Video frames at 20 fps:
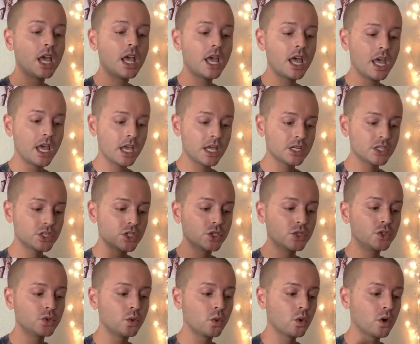and
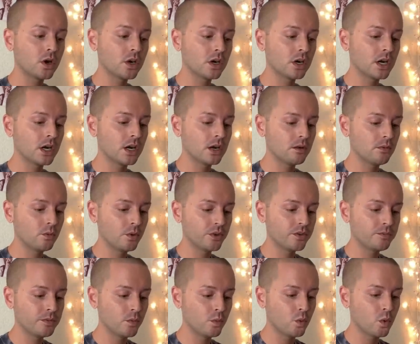your what
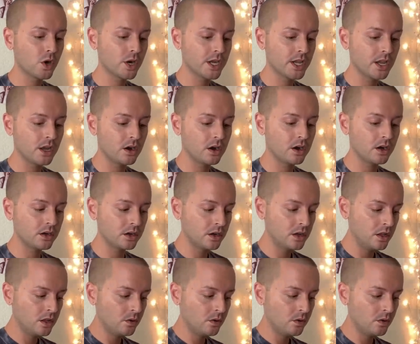you've been working on,